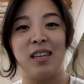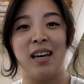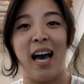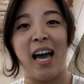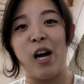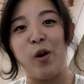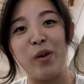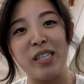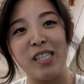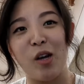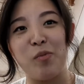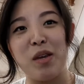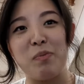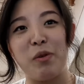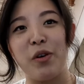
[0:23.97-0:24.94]
I always tell
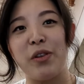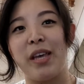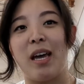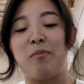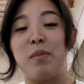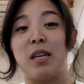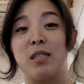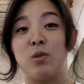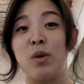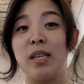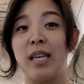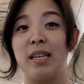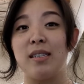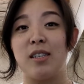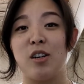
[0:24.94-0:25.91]
people that being a swing
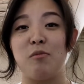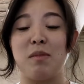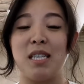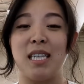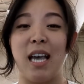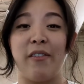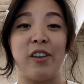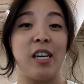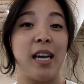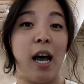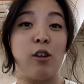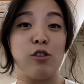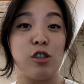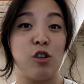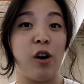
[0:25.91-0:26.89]
dancer means having a
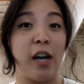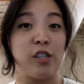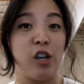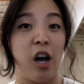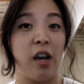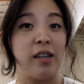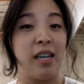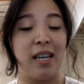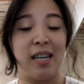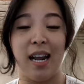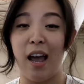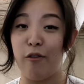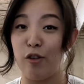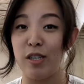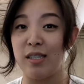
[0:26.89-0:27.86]
couch to crash on in
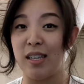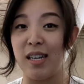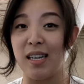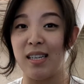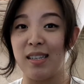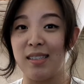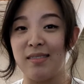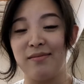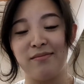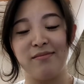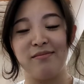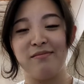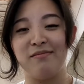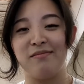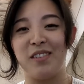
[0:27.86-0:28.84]
every city.
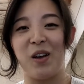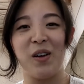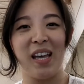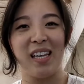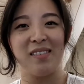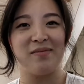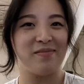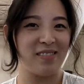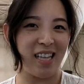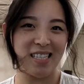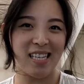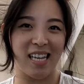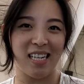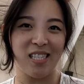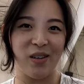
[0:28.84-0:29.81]
Okay, let's
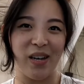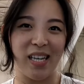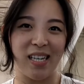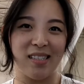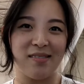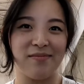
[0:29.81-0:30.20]
get into it.